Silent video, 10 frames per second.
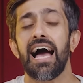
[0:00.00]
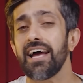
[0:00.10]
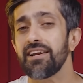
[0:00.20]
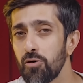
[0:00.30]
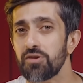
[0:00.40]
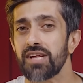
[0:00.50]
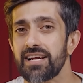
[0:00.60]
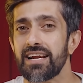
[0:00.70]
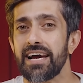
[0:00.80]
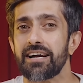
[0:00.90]
and whose
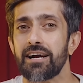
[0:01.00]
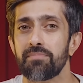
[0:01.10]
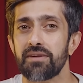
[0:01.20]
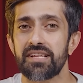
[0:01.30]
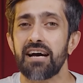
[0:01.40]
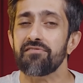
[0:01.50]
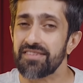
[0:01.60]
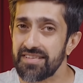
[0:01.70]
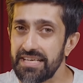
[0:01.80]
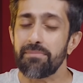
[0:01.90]
underlying companies have
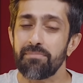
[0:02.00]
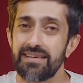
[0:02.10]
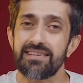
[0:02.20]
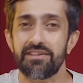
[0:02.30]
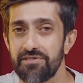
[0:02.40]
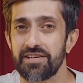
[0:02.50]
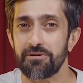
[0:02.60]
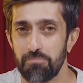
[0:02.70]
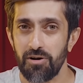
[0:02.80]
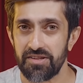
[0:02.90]
stable
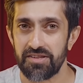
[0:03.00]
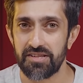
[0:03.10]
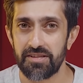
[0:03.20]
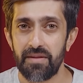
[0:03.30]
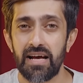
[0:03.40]
dividend policies.